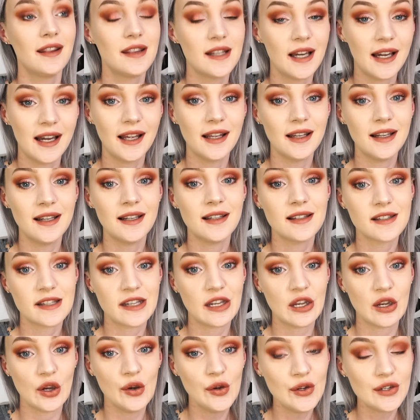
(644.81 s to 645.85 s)
that is
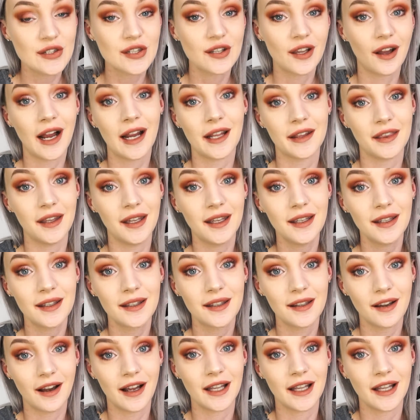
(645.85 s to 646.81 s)
cute, I think.